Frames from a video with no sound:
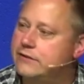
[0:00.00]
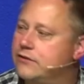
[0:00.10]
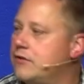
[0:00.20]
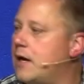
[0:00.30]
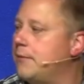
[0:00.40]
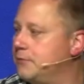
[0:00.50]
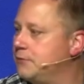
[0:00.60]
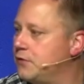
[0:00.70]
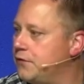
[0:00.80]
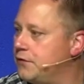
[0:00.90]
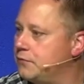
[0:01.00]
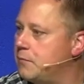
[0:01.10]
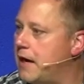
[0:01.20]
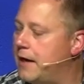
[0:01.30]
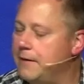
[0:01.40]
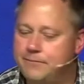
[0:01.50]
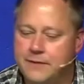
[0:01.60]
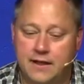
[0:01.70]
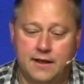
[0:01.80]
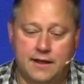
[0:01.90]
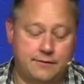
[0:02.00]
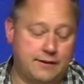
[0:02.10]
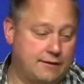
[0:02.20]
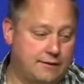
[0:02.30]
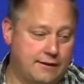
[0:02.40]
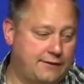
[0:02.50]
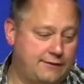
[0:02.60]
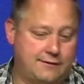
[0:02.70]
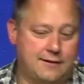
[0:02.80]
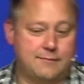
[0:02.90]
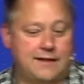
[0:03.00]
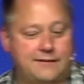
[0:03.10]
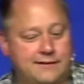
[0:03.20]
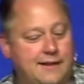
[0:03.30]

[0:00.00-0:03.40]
to drop some sofas by." And I'm like, oh, that's amazing.